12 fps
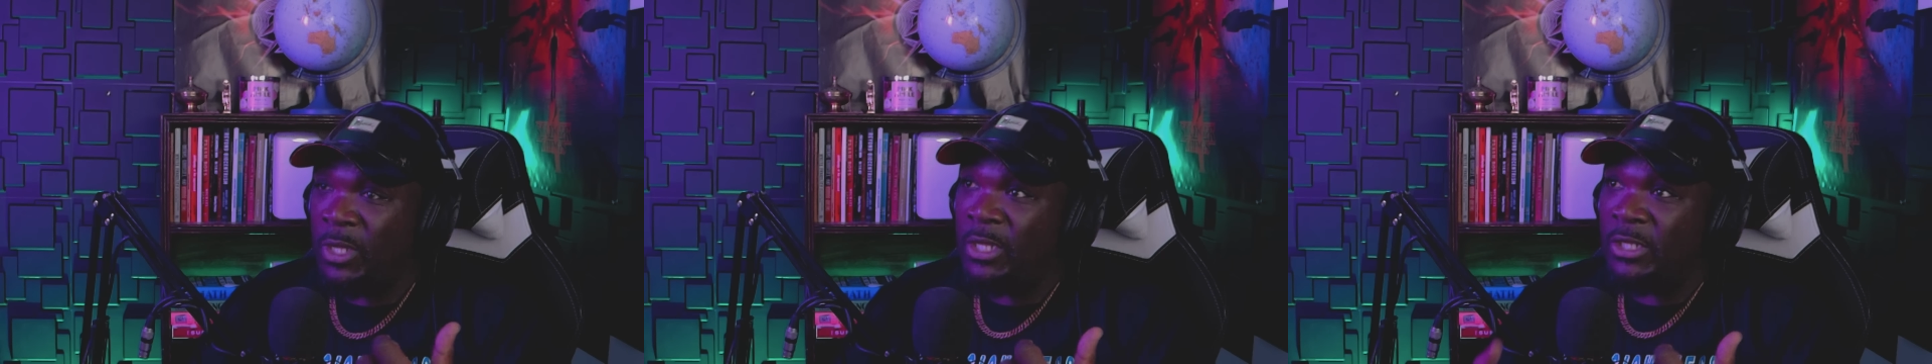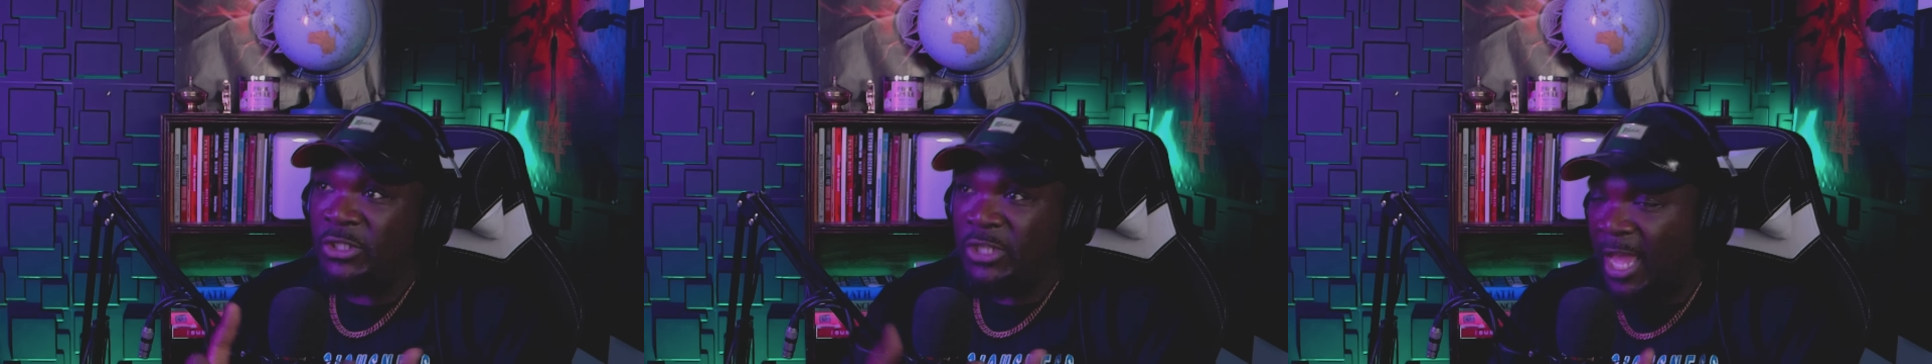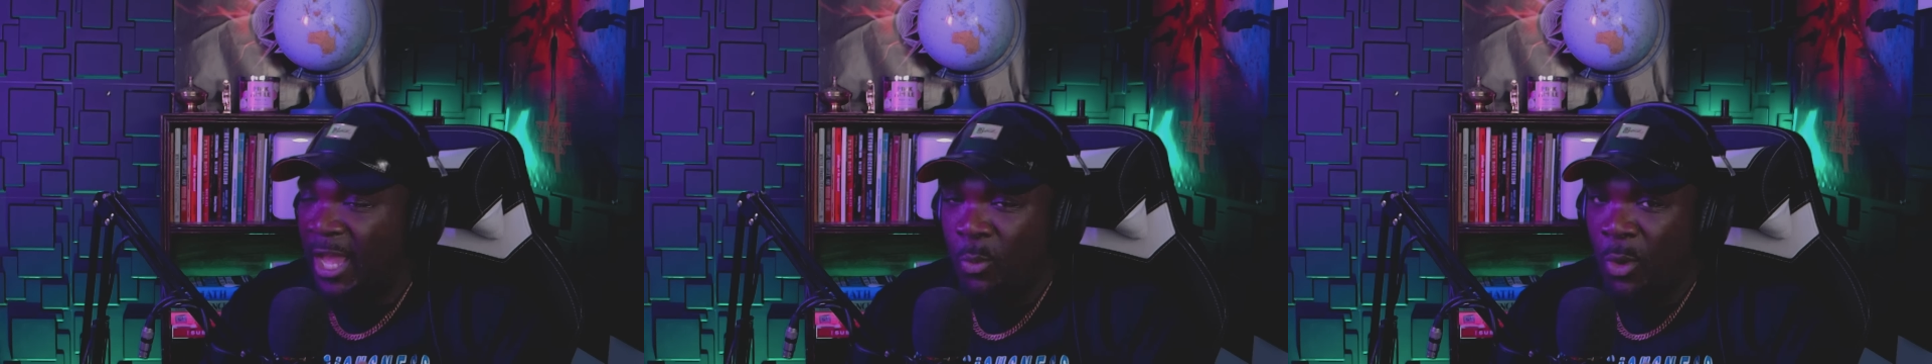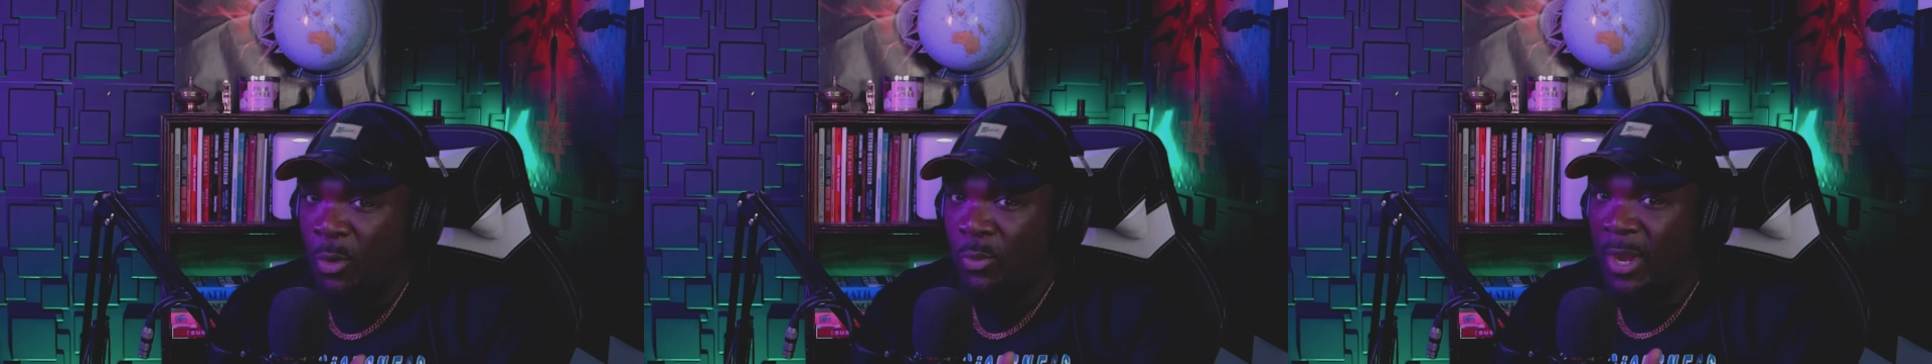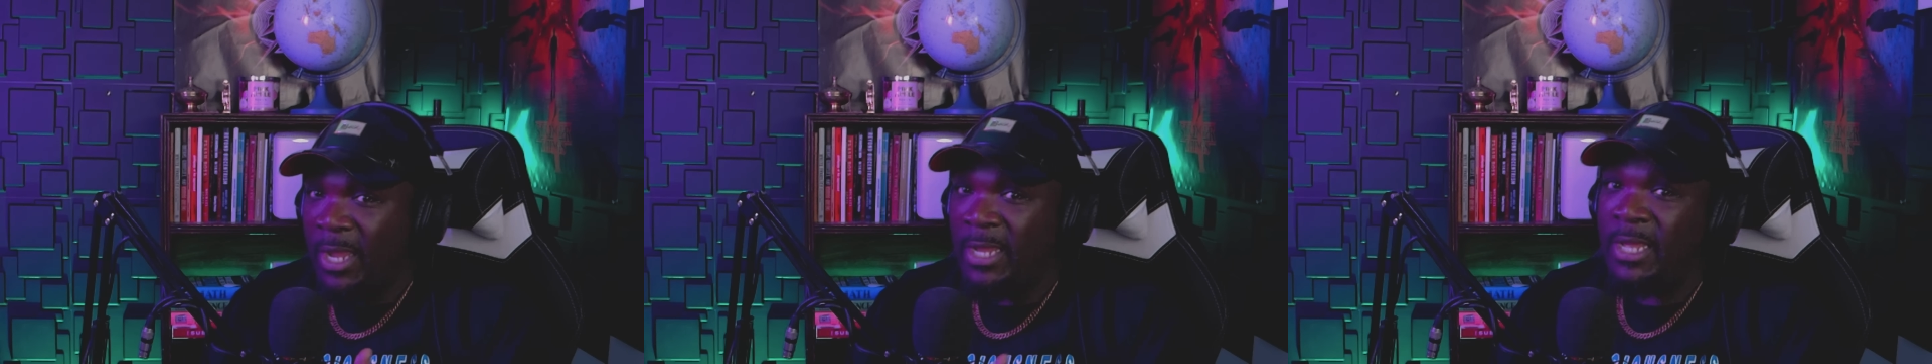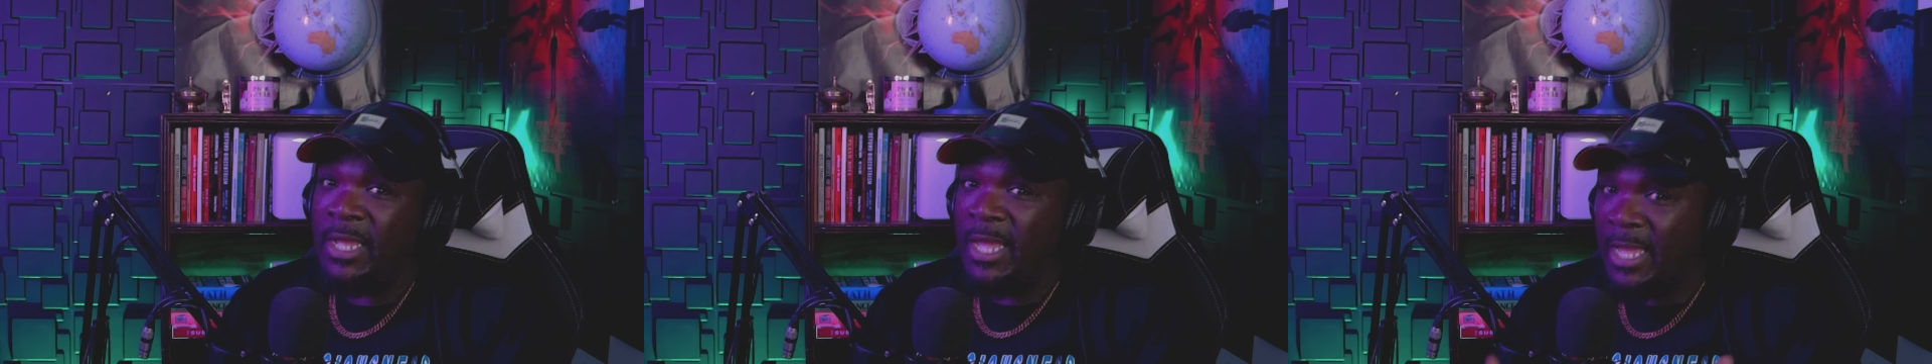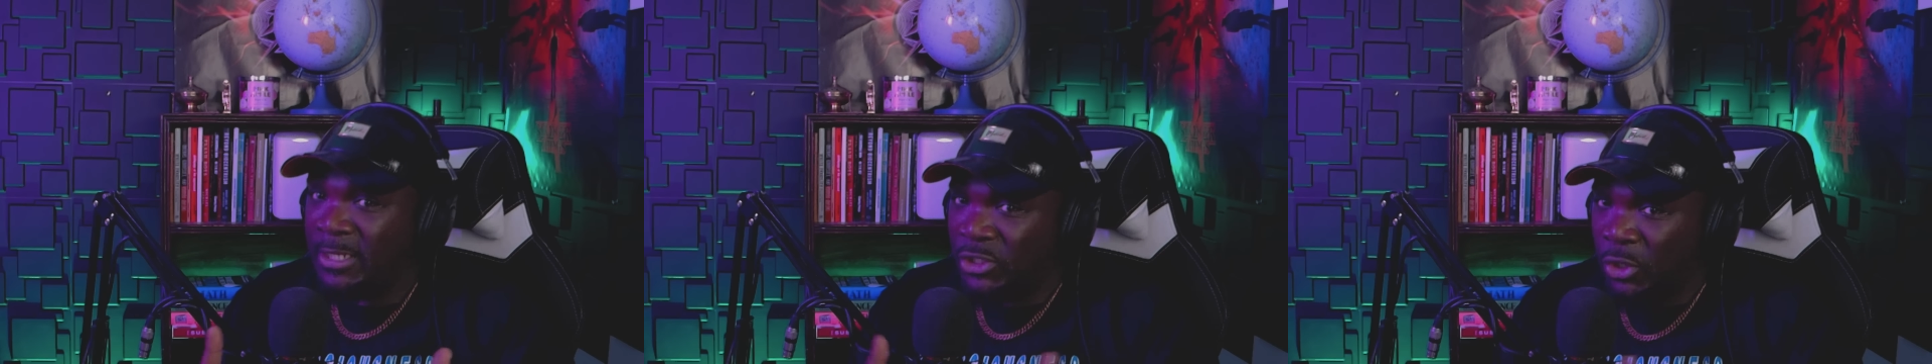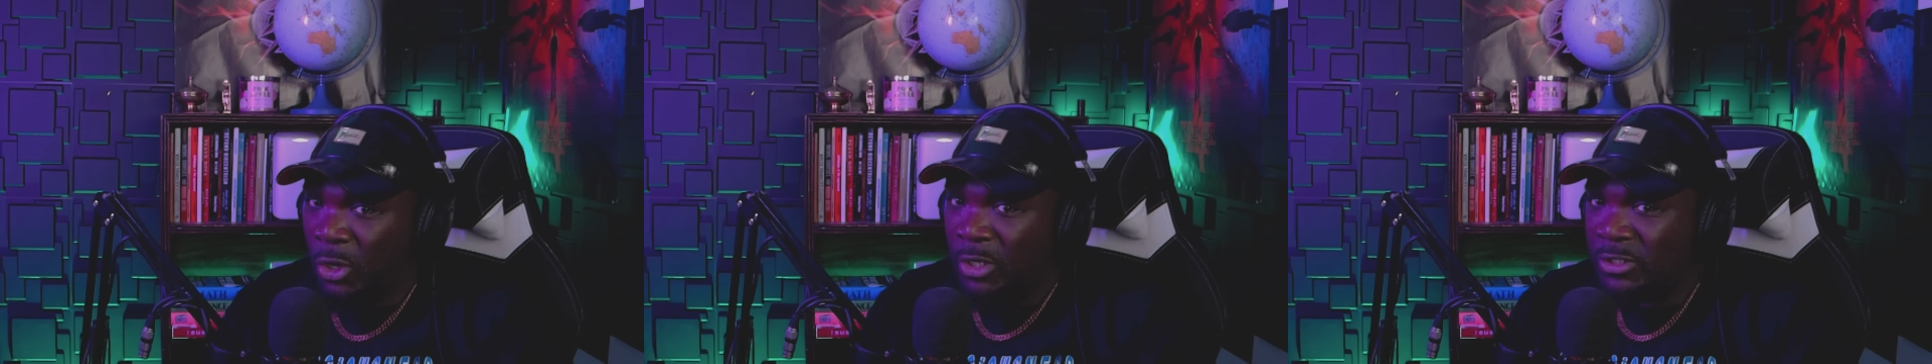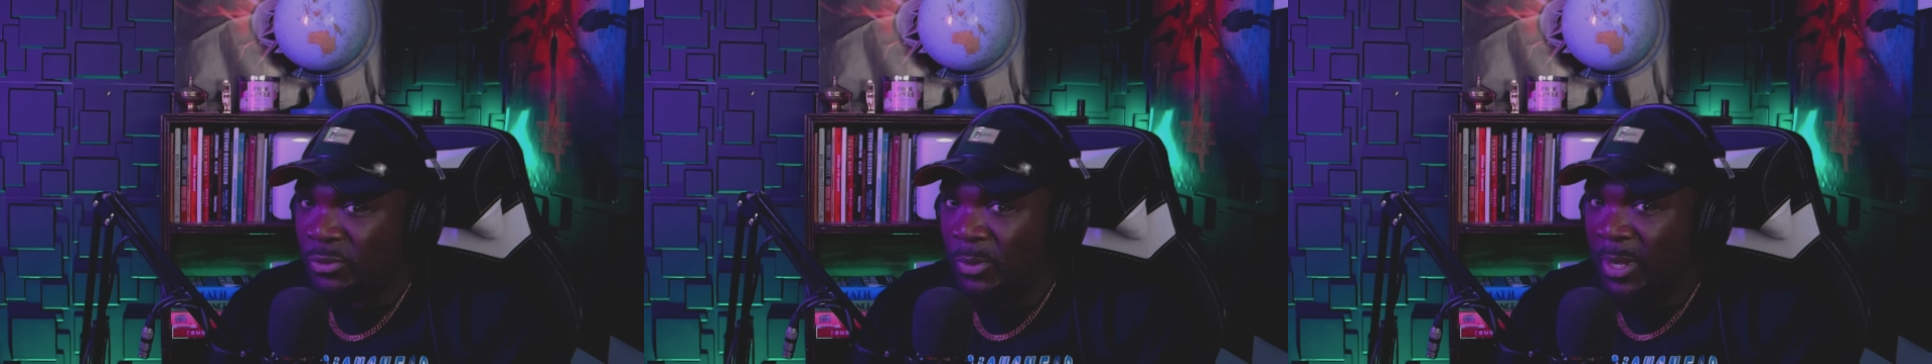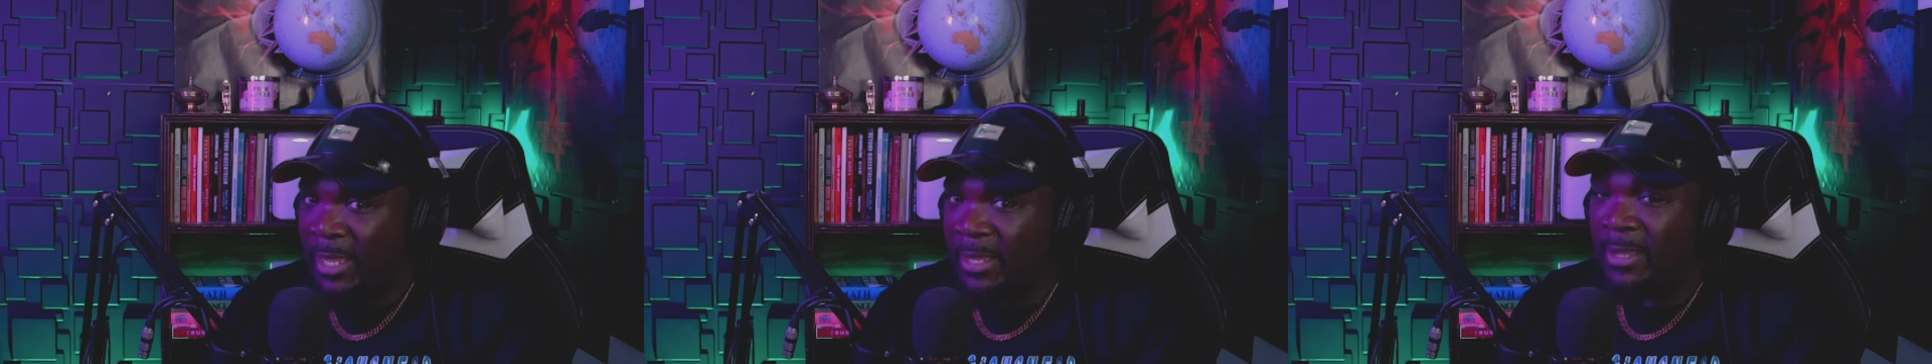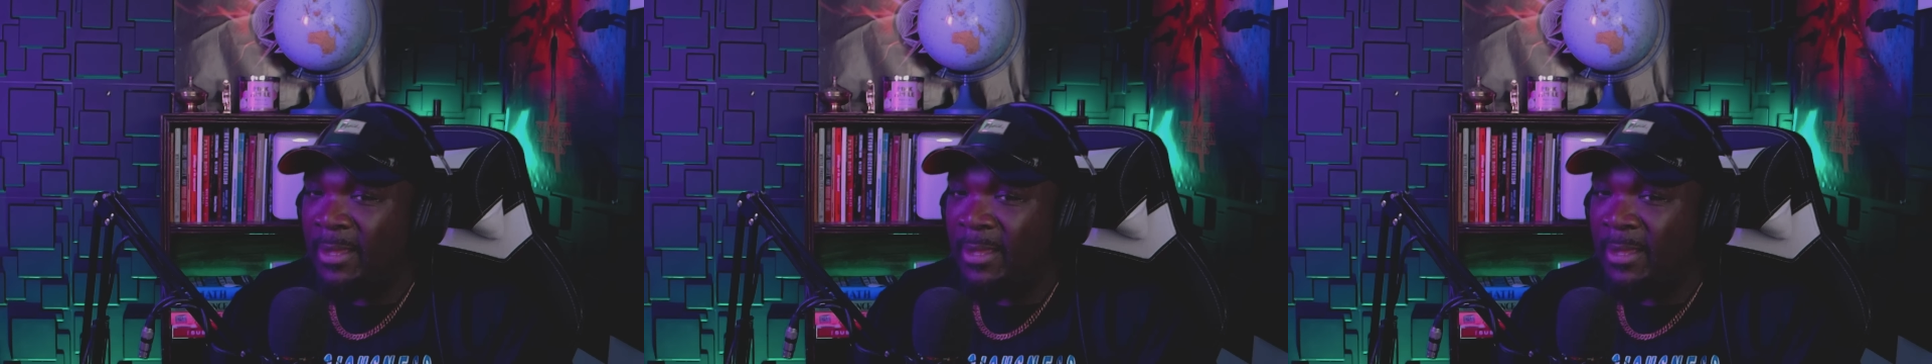Jaguar Wright and Charleston White